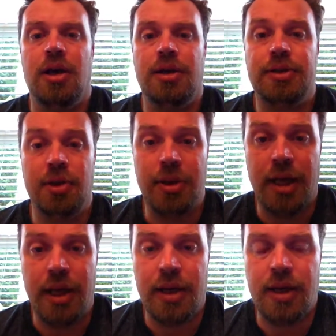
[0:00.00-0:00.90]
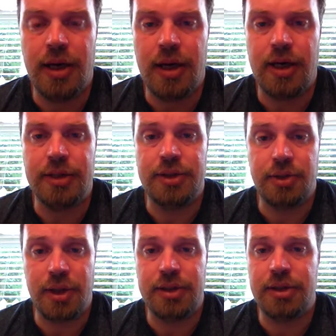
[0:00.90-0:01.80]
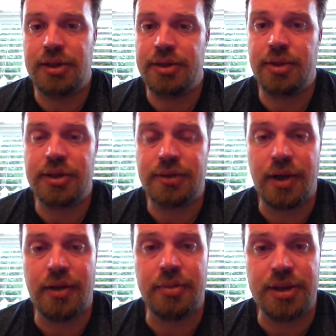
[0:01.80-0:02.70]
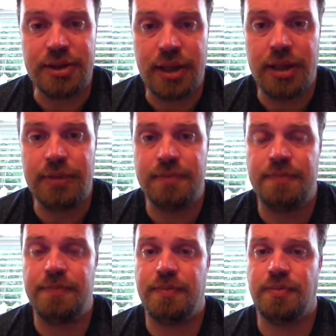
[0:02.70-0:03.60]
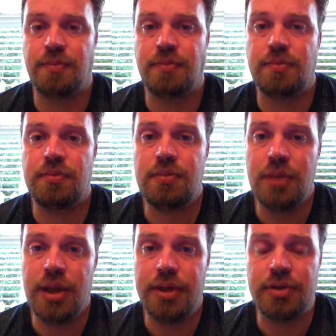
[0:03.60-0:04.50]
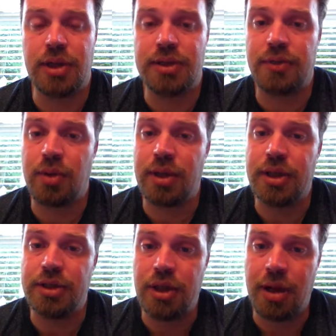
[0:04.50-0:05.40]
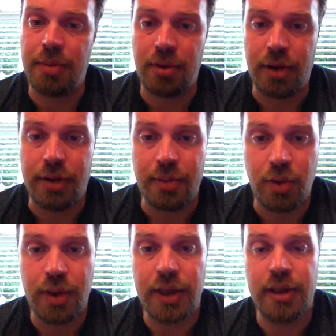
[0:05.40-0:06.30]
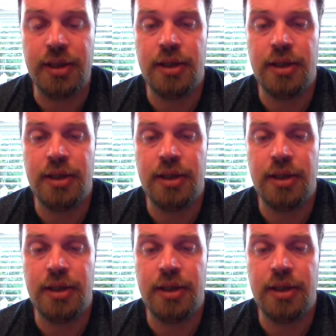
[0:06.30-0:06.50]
So yeah, the stress of having my son, the stress of working a job early in the morning.